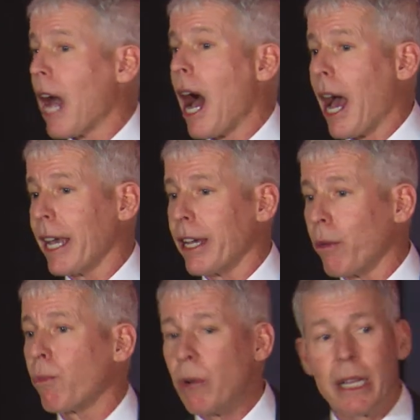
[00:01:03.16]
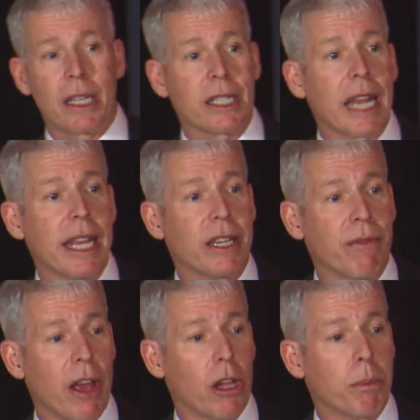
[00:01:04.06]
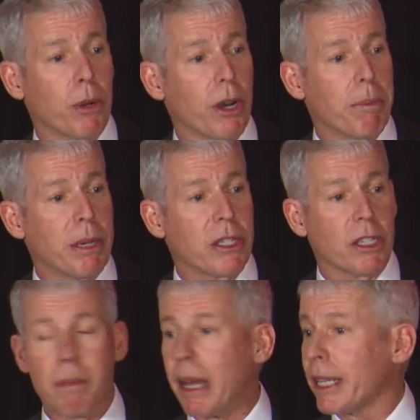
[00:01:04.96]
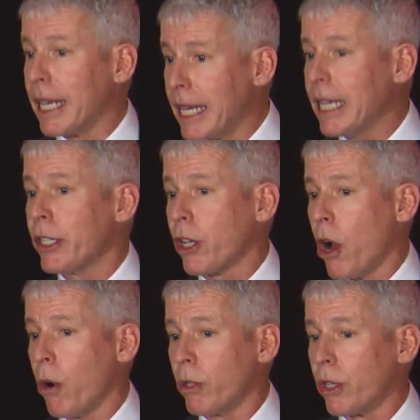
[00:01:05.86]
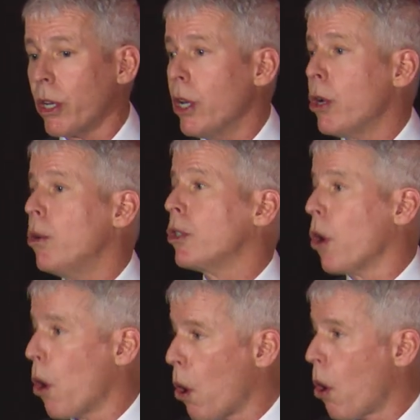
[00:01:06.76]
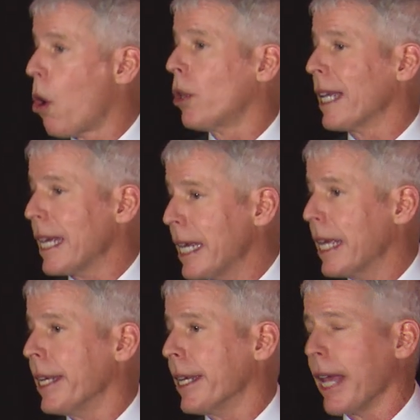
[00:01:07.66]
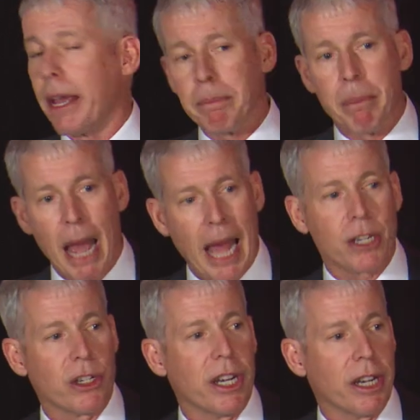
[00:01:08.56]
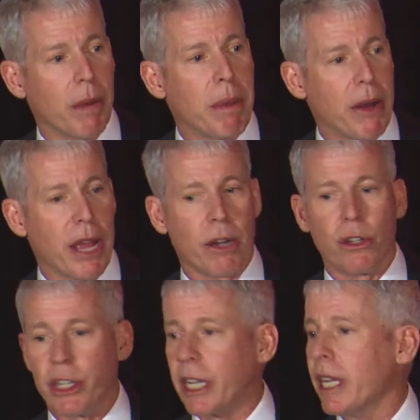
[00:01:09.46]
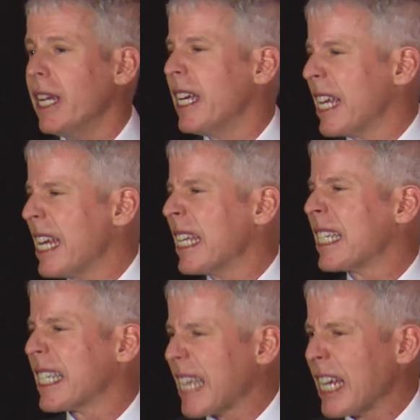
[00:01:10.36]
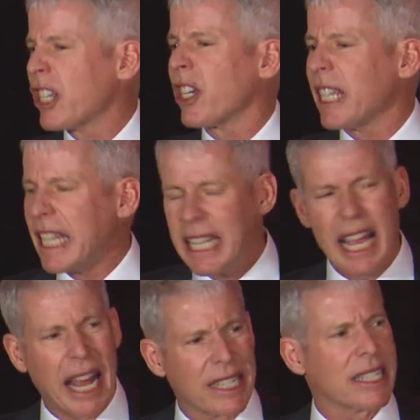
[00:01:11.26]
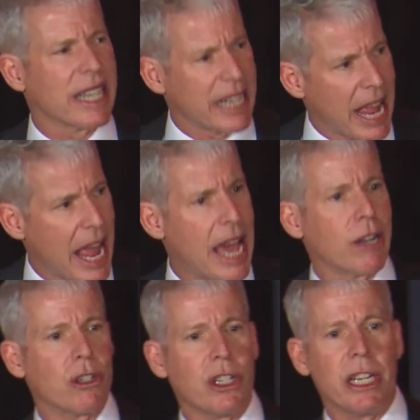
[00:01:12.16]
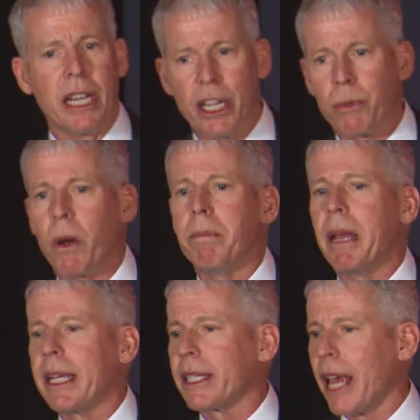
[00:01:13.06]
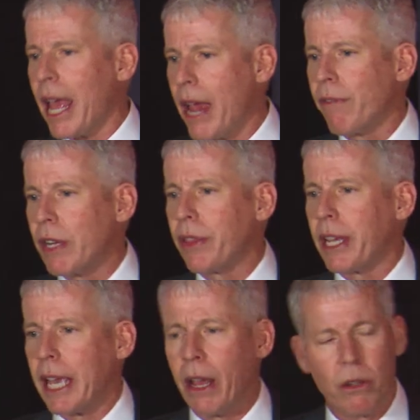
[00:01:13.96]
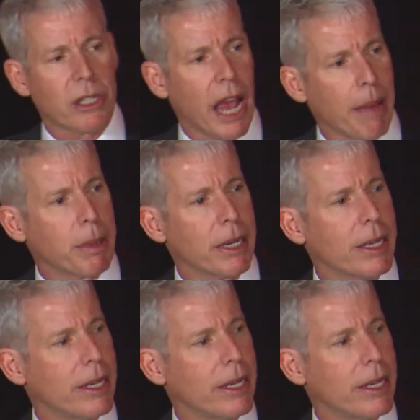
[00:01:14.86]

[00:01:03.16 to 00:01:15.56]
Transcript: guy, a real estate developer and a businessman on the East Coast who's all in and passionate about energy. He instinctually gets that energy is what makes everything else happen.